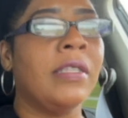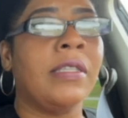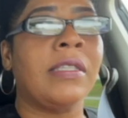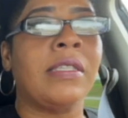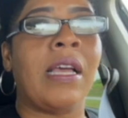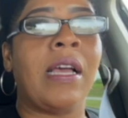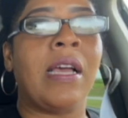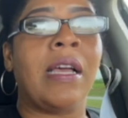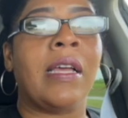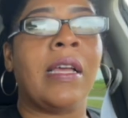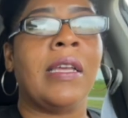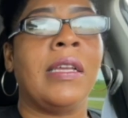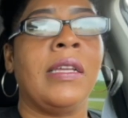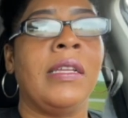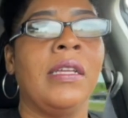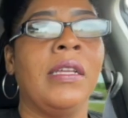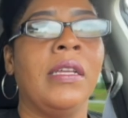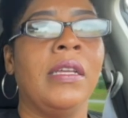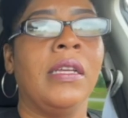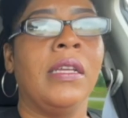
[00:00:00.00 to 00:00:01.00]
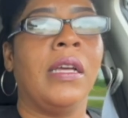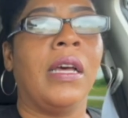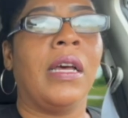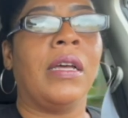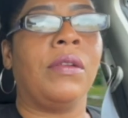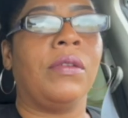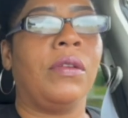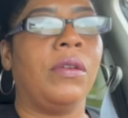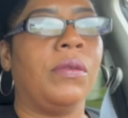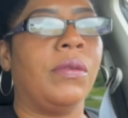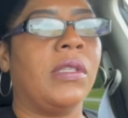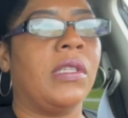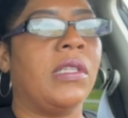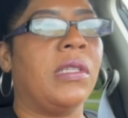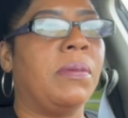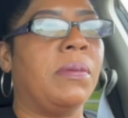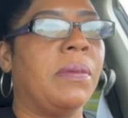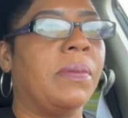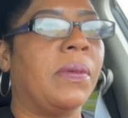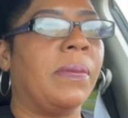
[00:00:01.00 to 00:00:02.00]
sign. I don't know what
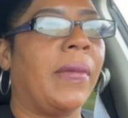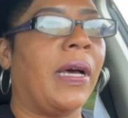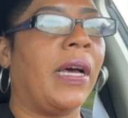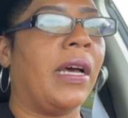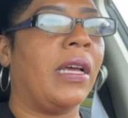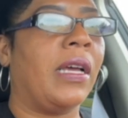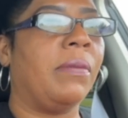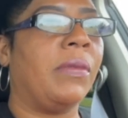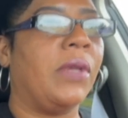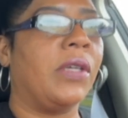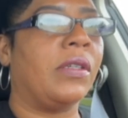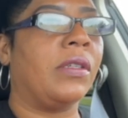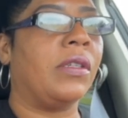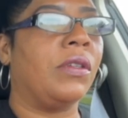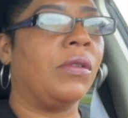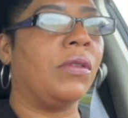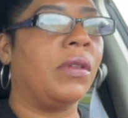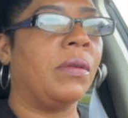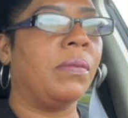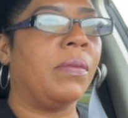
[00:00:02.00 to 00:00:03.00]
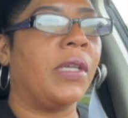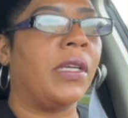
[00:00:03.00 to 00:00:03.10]
these people behind me are doing,